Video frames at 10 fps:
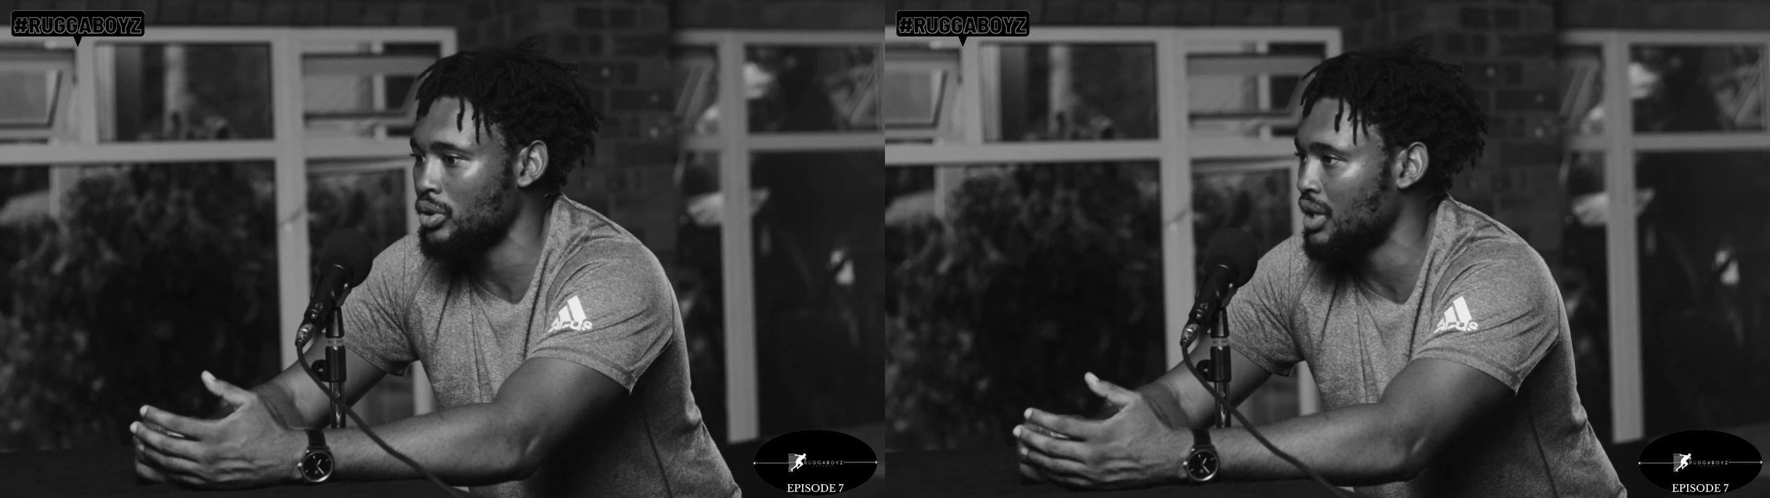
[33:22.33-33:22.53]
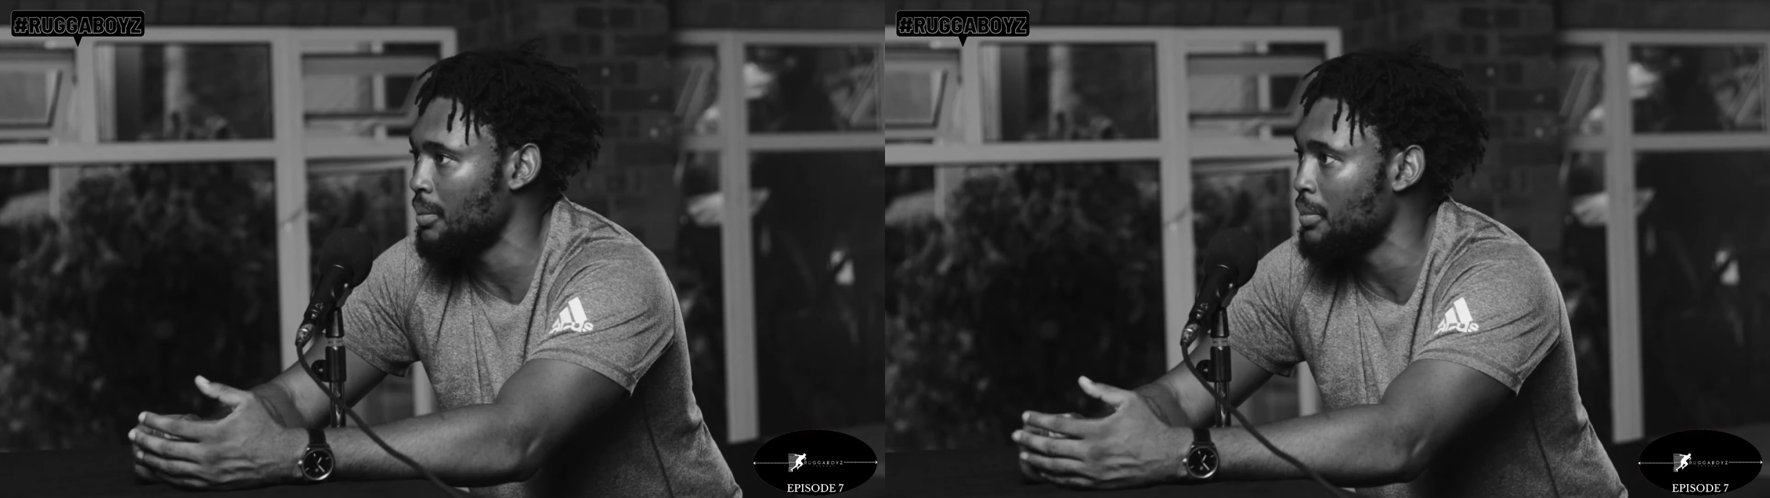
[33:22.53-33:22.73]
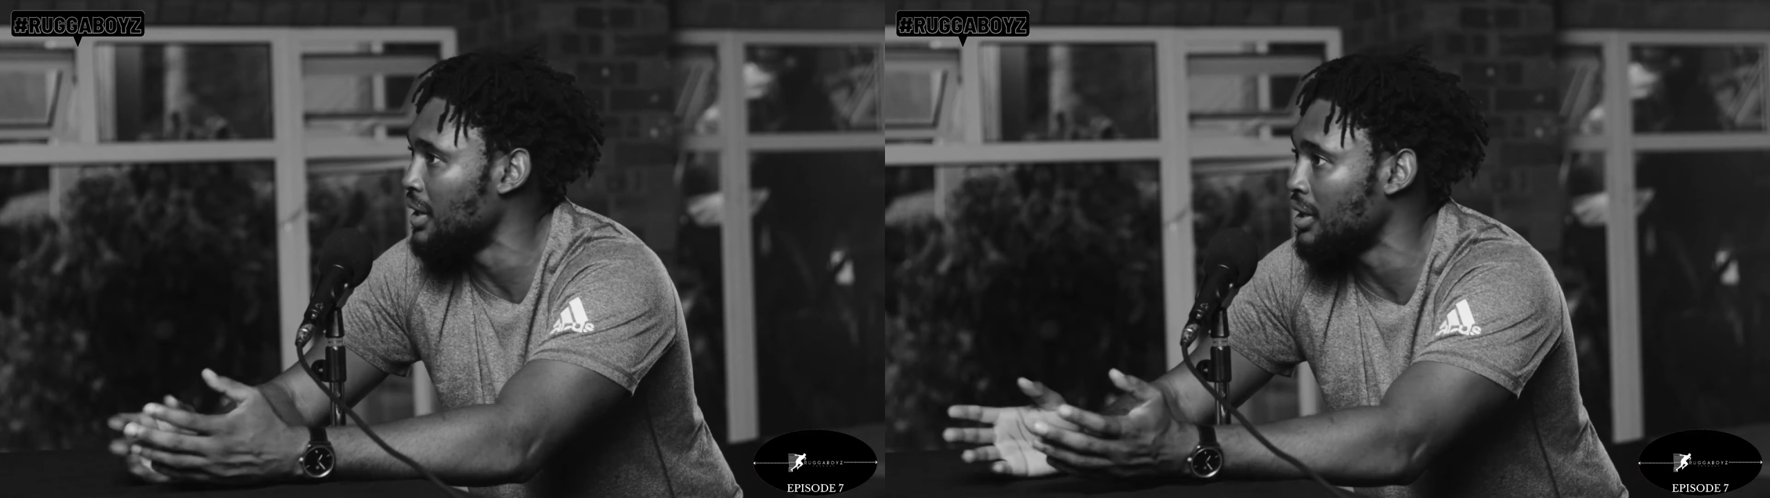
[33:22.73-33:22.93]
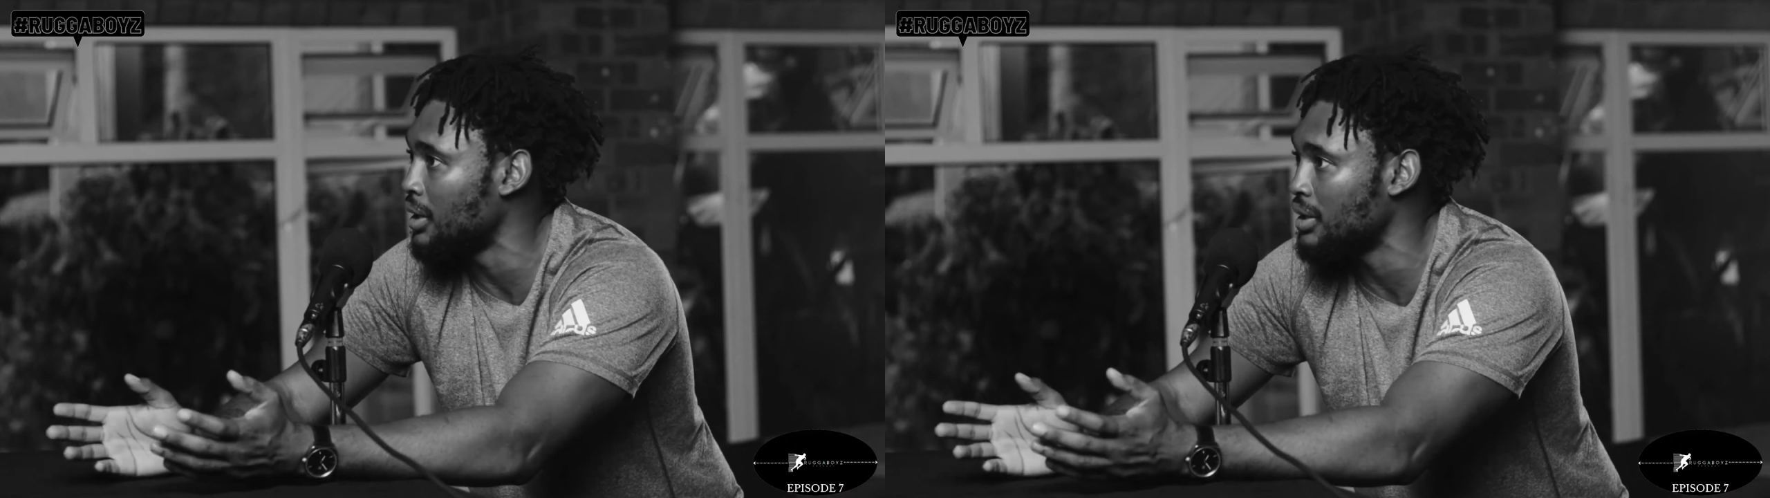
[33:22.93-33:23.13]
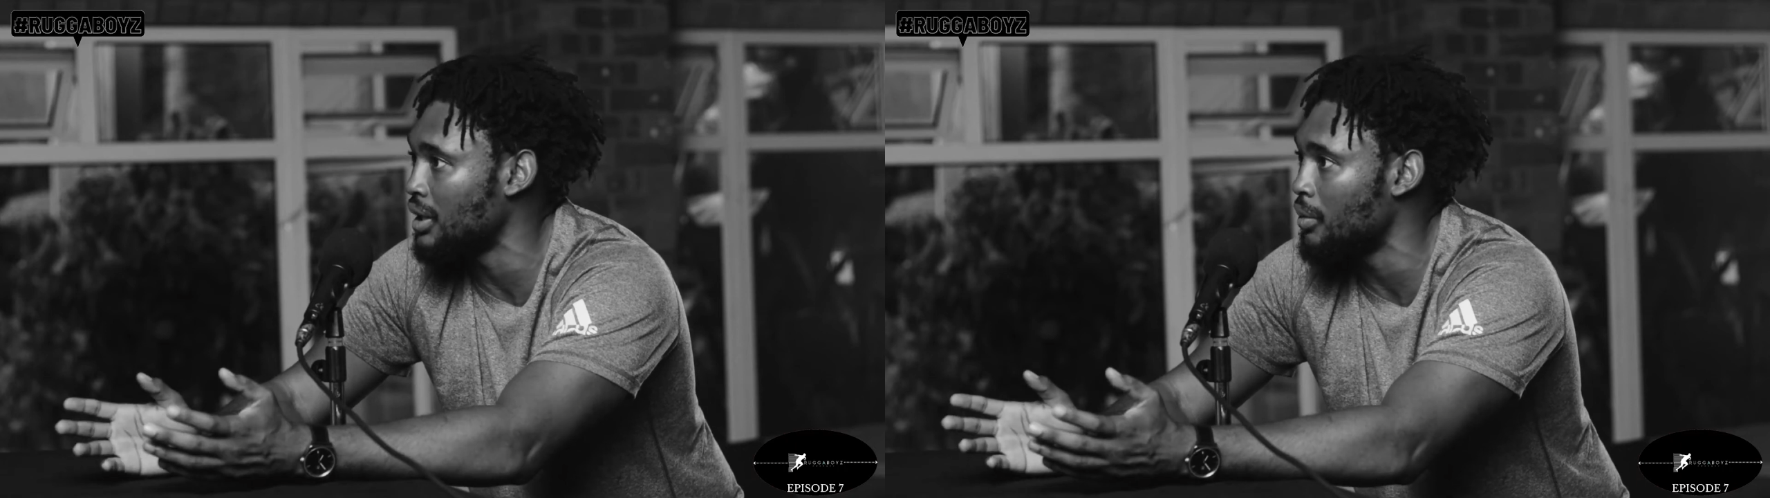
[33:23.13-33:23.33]
okay, I'm
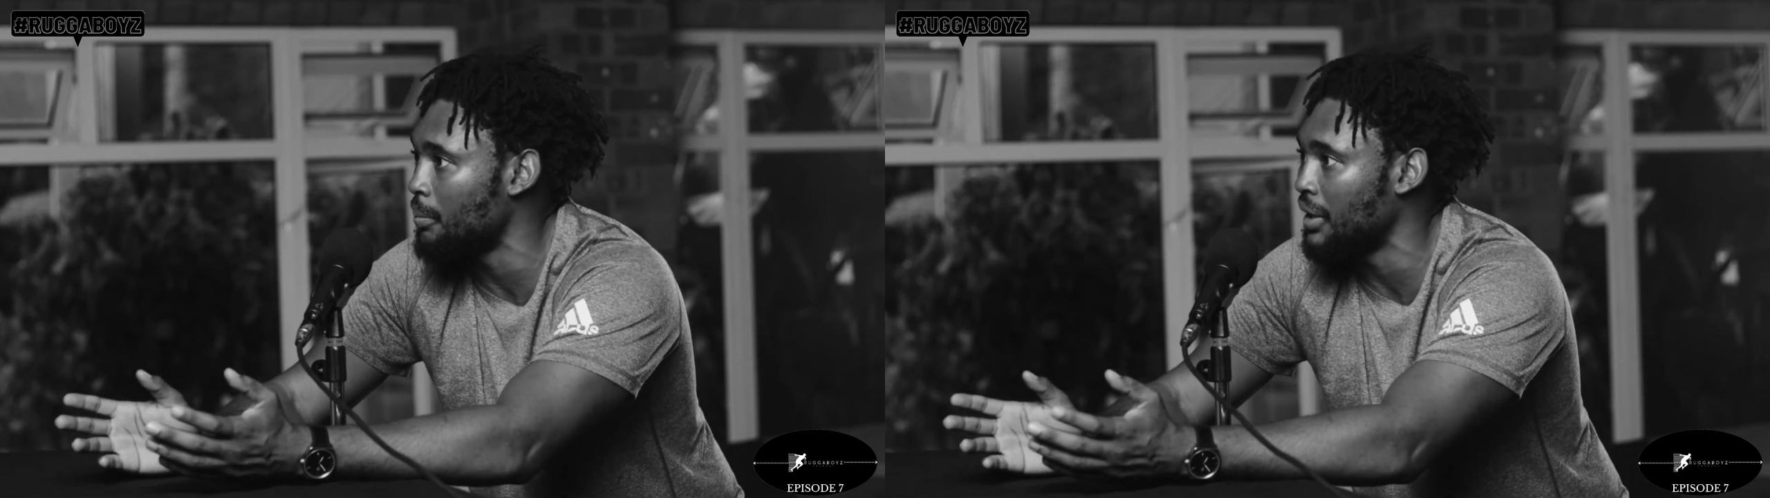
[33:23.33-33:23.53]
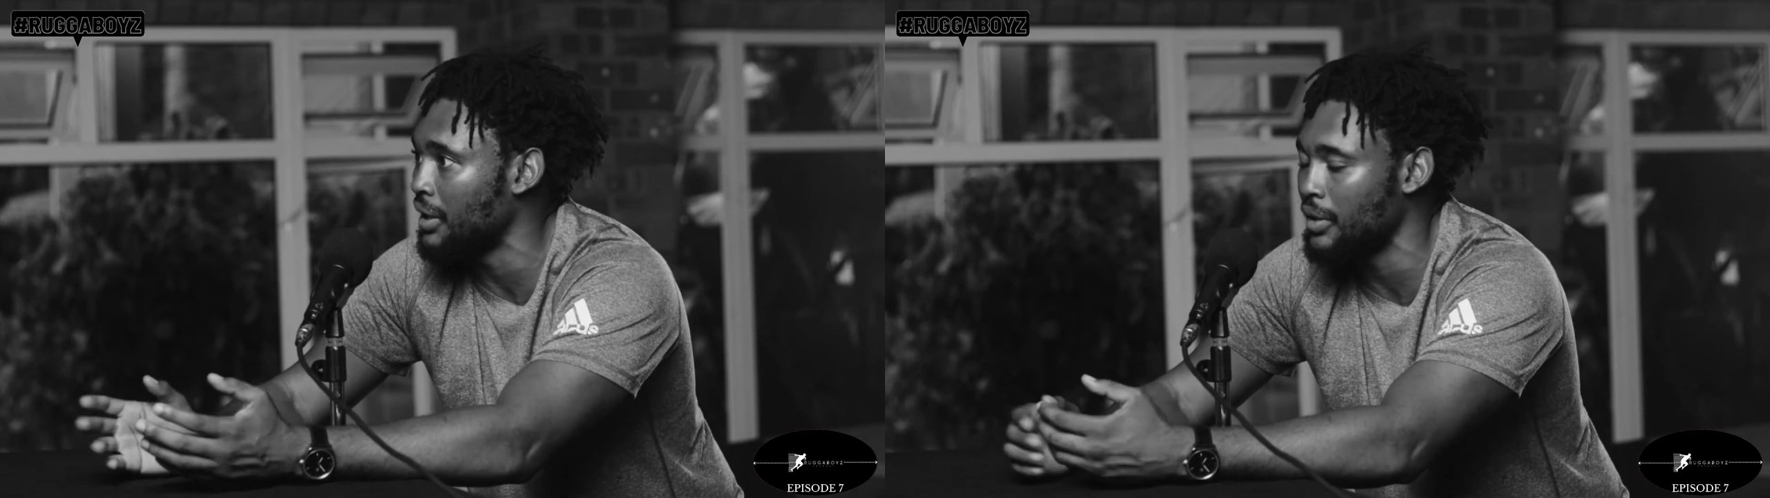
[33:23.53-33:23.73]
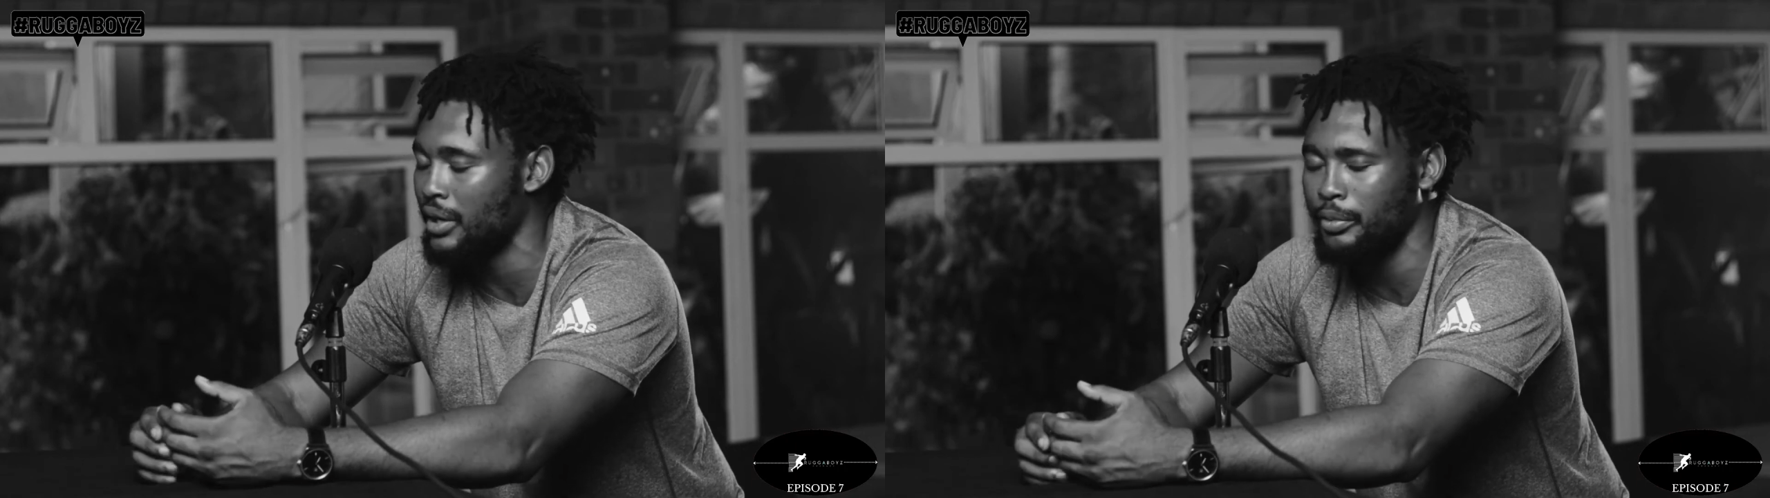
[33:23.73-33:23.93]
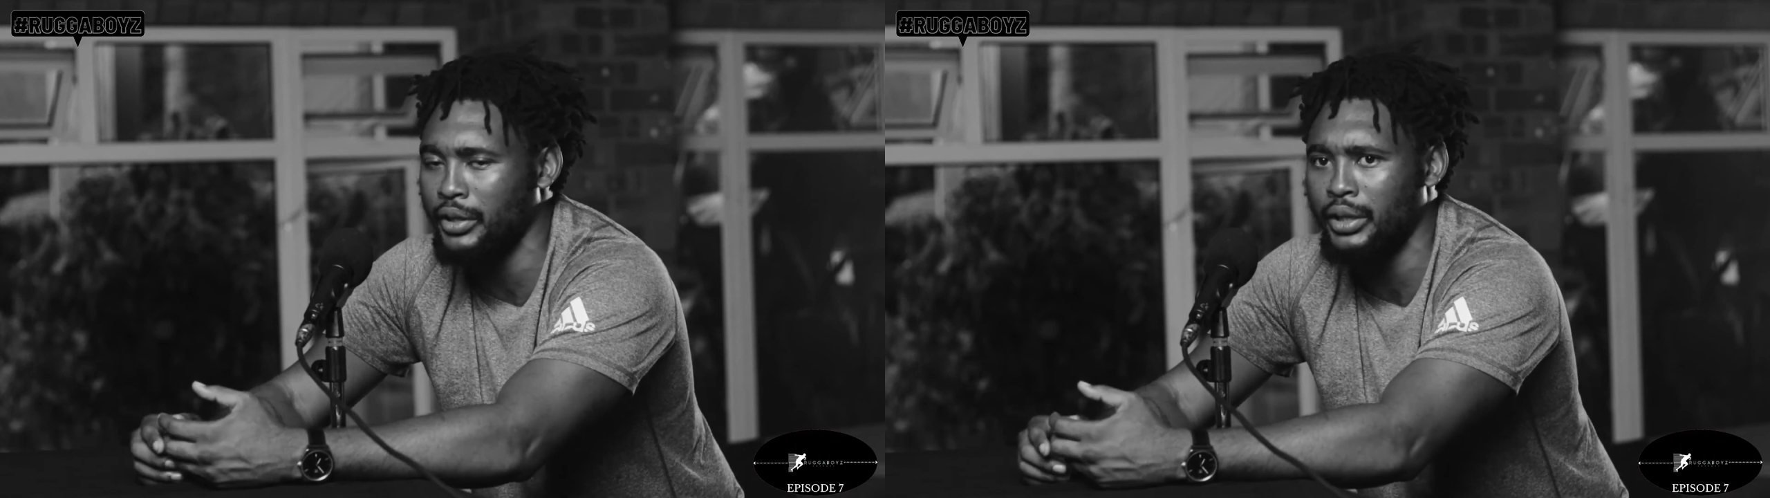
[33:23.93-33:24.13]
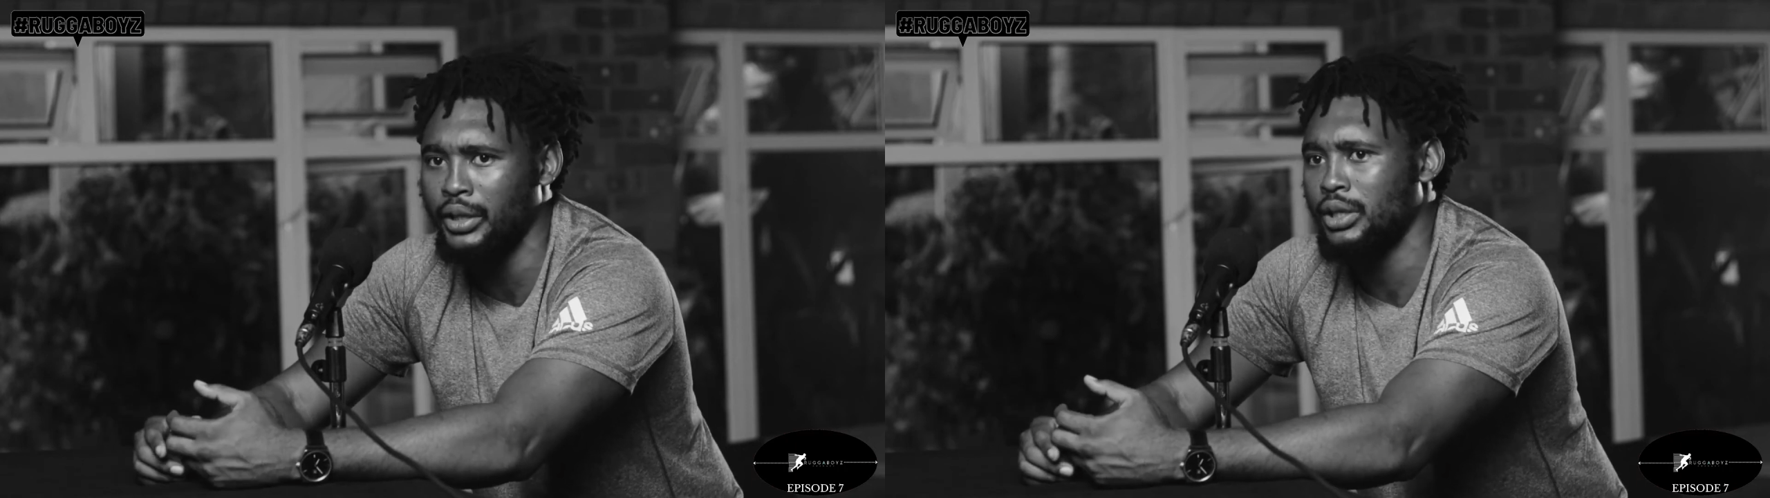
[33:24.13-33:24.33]
making it now. I'm playing rugby.